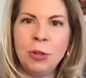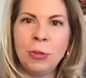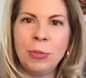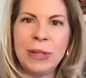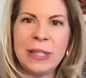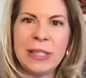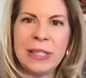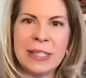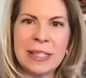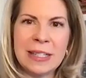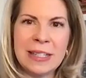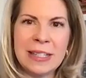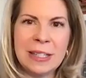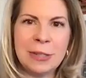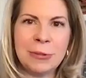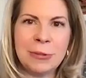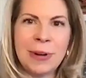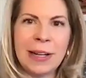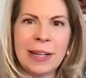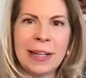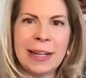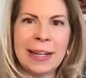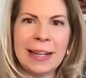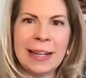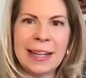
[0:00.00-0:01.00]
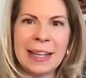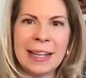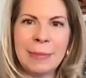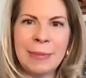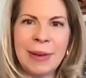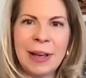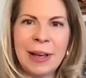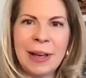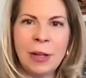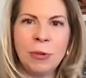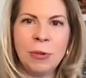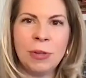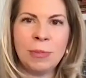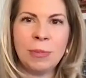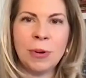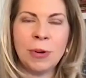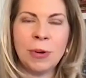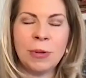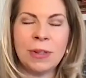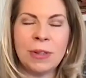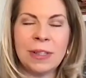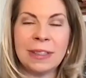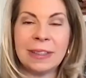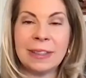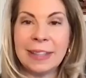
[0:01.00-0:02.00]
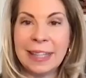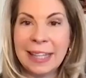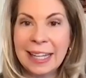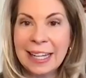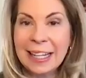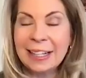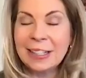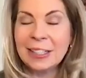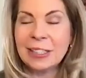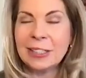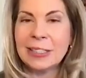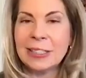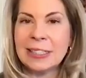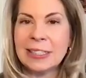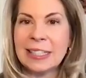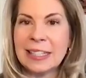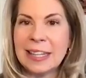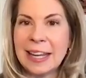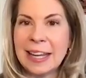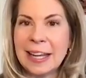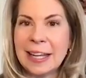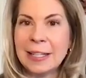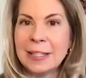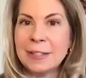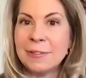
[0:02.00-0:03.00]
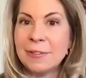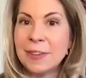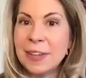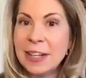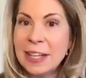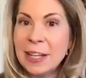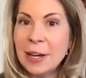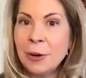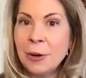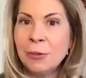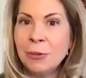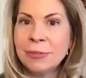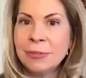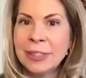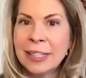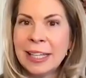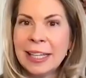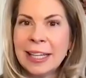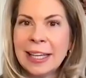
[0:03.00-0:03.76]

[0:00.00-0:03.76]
we'll be sending around an email with both a link to today's video,